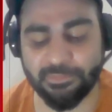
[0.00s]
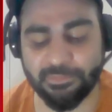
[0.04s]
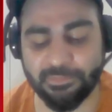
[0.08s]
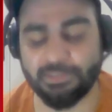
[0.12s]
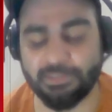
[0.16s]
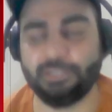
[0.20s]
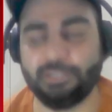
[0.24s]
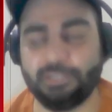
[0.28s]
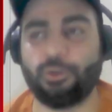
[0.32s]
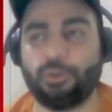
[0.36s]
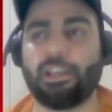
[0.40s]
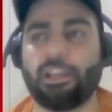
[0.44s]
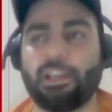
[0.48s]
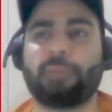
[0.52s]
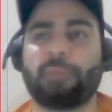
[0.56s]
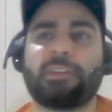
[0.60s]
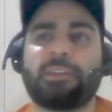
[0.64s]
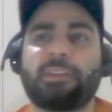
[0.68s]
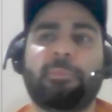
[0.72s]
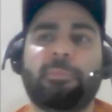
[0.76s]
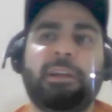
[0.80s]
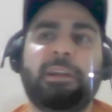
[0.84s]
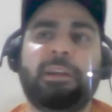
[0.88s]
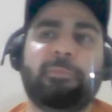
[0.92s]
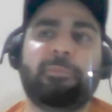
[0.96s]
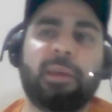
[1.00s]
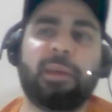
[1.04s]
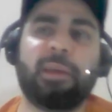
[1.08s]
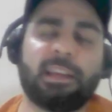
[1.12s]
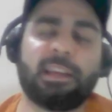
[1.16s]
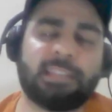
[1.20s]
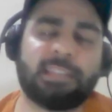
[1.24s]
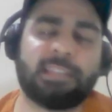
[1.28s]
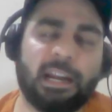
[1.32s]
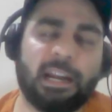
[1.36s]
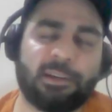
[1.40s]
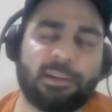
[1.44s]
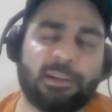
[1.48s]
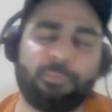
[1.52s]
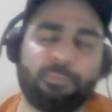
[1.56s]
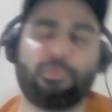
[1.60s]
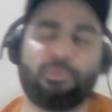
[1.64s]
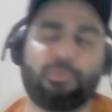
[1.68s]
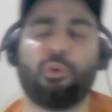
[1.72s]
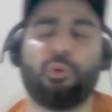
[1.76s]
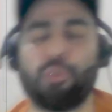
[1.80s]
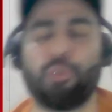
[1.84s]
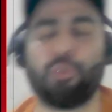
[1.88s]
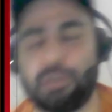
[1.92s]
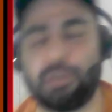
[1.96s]
Okay, if somebody makes that
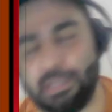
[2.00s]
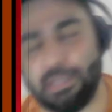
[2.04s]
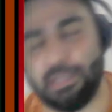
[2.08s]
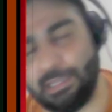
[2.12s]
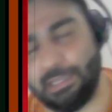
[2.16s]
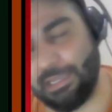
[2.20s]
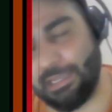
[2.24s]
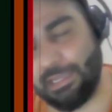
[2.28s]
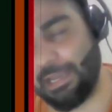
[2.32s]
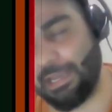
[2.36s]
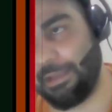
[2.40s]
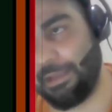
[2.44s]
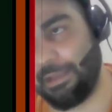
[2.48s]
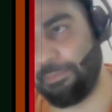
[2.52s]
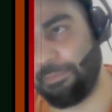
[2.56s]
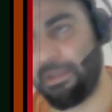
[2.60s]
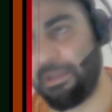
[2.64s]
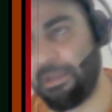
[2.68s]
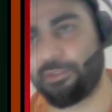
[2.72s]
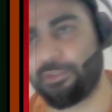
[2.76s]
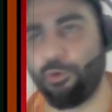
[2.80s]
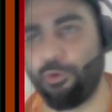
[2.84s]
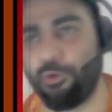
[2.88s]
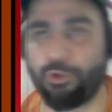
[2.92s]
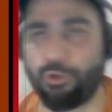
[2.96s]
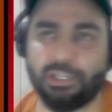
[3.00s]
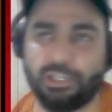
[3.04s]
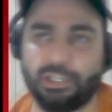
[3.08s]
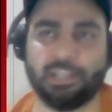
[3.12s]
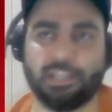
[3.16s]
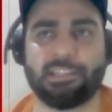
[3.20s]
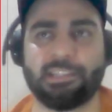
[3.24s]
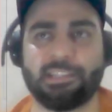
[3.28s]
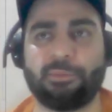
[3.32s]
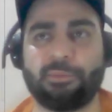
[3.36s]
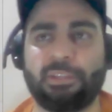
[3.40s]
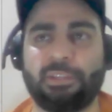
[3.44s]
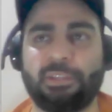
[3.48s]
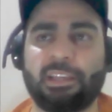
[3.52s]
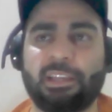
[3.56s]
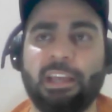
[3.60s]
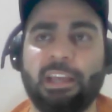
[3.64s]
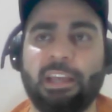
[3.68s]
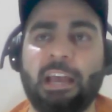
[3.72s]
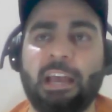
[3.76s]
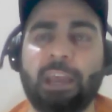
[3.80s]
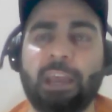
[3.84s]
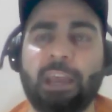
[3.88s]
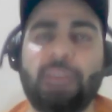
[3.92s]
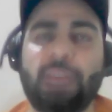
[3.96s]
boat, he makes ocean or something,
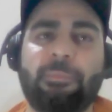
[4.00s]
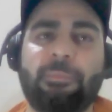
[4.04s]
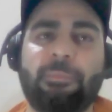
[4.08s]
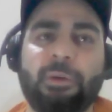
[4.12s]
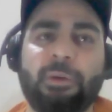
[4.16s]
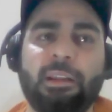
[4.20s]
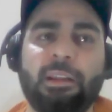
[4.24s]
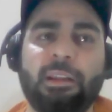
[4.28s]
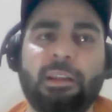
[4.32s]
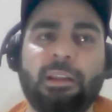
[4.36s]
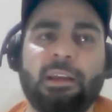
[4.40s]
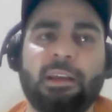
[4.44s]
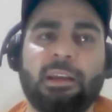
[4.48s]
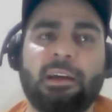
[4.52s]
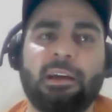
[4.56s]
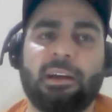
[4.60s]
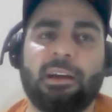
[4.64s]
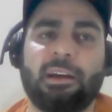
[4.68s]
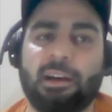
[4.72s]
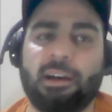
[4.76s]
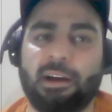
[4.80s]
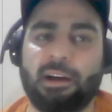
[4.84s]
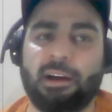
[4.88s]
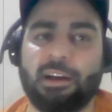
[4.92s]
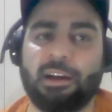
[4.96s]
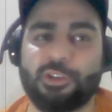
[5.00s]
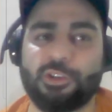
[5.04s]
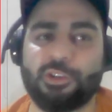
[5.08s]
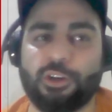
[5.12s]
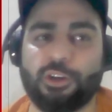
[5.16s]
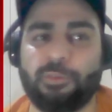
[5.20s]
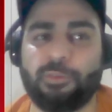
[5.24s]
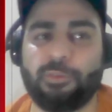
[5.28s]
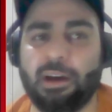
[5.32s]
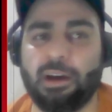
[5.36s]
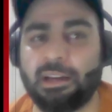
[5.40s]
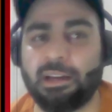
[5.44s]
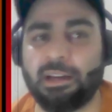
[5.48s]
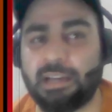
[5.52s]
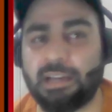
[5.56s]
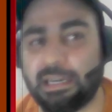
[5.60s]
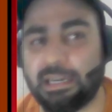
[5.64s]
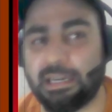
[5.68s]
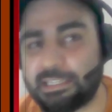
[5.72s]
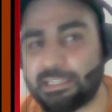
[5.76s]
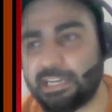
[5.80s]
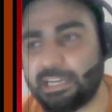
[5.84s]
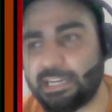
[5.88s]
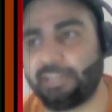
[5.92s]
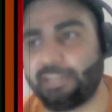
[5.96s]
people sort of
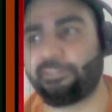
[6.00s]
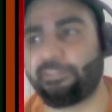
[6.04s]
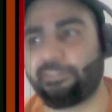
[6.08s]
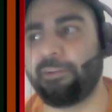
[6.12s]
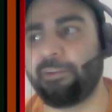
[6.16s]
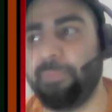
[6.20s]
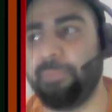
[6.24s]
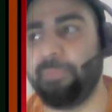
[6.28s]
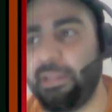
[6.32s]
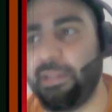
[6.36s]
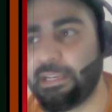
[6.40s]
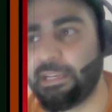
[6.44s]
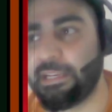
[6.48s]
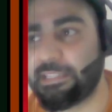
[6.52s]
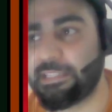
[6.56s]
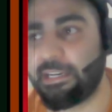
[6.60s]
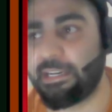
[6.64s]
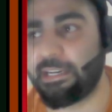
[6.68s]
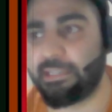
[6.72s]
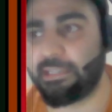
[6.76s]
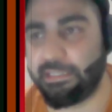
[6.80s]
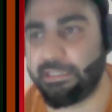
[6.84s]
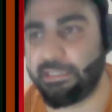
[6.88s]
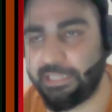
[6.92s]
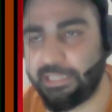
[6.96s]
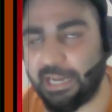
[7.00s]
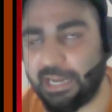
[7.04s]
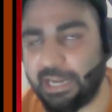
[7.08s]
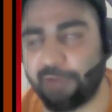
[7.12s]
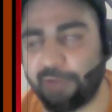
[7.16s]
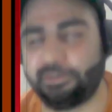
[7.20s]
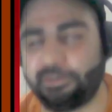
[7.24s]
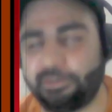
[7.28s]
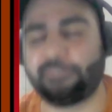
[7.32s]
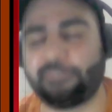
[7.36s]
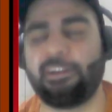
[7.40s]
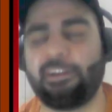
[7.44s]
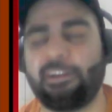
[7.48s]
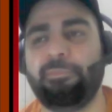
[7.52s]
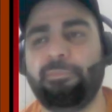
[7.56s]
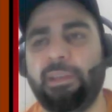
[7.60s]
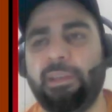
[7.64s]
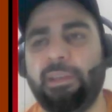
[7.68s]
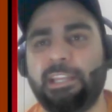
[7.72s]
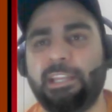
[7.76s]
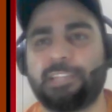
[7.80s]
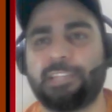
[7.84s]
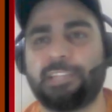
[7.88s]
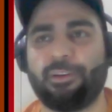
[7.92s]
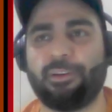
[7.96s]
understand different meanings. They derive different
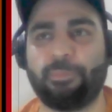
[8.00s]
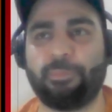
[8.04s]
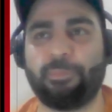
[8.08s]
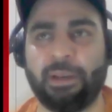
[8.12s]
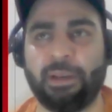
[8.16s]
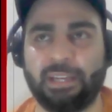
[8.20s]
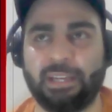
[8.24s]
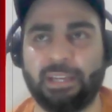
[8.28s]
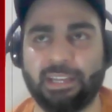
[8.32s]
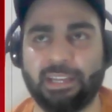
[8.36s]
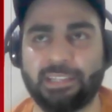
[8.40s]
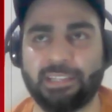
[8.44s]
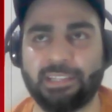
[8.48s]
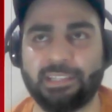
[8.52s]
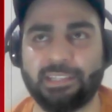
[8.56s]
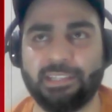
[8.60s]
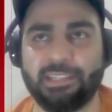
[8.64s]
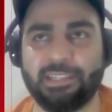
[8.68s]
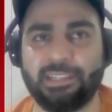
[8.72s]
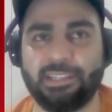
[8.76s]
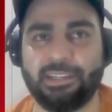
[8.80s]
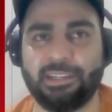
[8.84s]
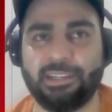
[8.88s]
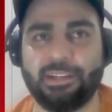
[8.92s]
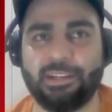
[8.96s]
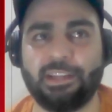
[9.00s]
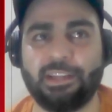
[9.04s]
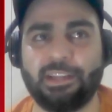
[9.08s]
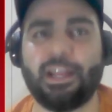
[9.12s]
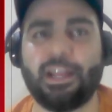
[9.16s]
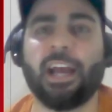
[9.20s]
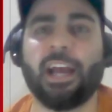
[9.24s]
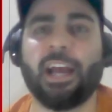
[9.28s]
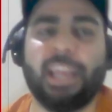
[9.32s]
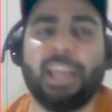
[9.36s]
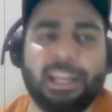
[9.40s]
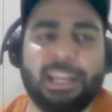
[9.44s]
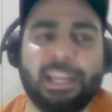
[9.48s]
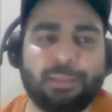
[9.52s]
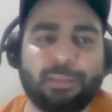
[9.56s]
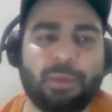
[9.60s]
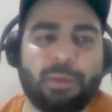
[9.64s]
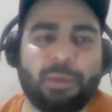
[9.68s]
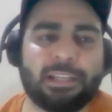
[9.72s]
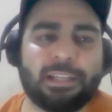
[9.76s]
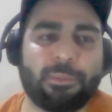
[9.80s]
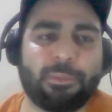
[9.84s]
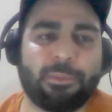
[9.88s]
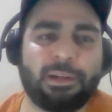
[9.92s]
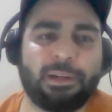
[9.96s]
meanings from paintings. Now again in the
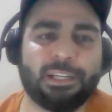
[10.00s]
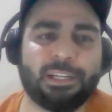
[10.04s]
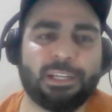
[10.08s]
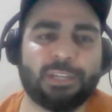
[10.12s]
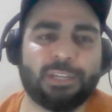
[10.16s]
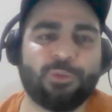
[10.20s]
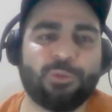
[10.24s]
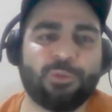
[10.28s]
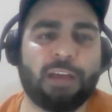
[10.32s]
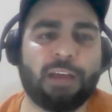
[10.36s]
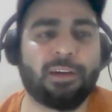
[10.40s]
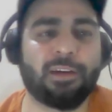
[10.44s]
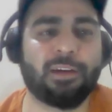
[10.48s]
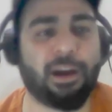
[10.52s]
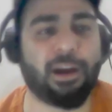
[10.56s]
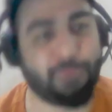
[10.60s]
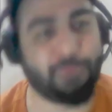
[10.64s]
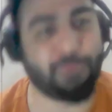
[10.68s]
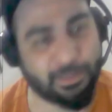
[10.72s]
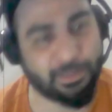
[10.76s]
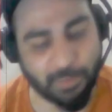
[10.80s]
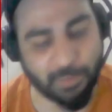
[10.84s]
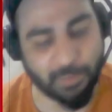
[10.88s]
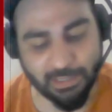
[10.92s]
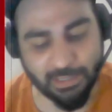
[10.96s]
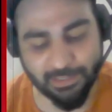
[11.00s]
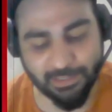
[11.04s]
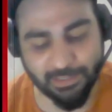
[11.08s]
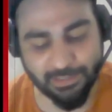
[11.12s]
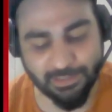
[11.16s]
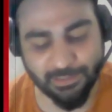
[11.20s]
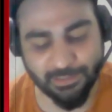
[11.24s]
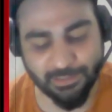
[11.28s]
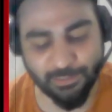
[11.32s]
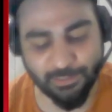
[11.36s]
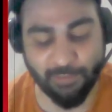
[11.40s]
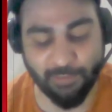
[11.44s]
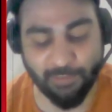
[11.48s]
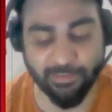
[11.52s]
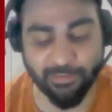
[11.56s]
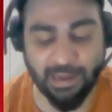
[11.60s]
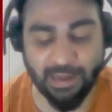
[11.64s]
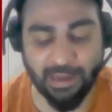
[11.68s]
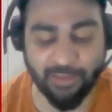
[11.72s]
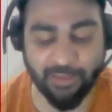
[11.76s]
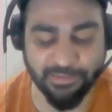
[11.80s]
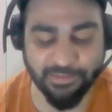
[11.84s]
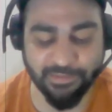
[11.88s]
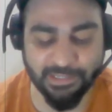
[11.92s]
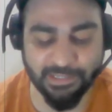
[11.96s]
mathematics, we have a counterpart. We have
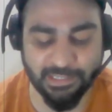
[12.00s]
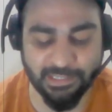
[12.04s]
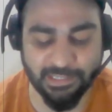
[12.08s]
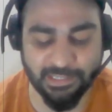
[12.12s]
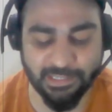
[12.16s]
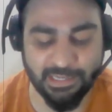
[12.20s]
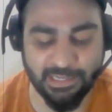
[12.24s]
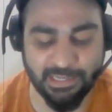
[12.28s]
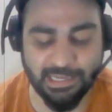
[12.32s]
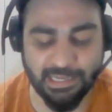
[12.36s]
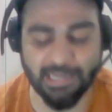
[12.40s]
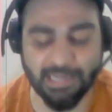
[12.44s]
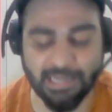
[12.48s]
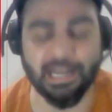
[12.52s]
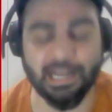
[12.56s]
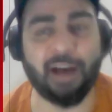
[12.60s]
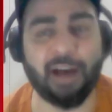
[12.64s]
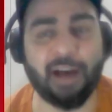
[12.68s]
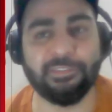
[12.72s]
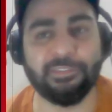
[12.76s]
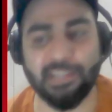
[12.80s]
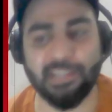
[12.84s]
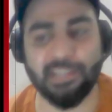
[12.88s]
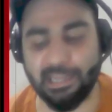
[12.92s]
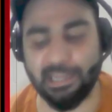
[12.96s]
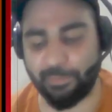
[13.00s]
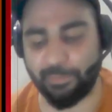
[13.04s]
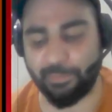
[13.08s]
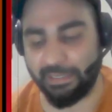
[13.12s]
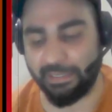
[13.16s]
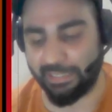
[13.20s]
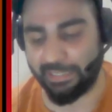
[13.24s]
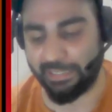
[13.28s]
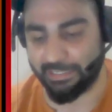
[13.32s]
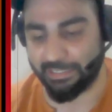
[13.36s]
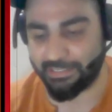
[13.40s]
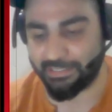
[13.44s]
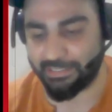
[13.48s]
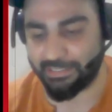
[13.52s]
graphs. Graphs are like paintings.